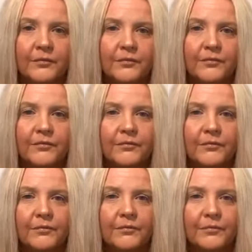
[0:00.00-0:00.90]

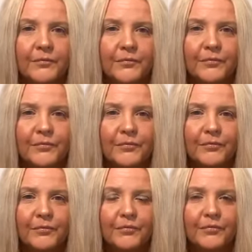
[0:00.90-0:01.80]

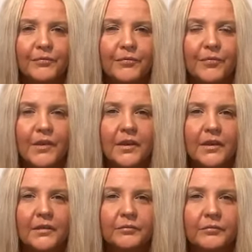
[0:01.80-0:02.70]

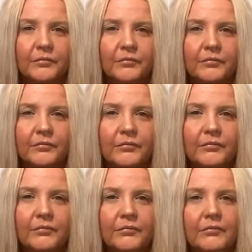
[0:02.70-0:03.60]

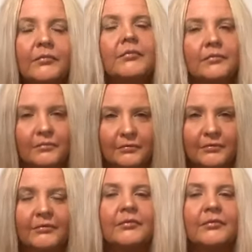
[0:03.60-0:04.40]
[no speech]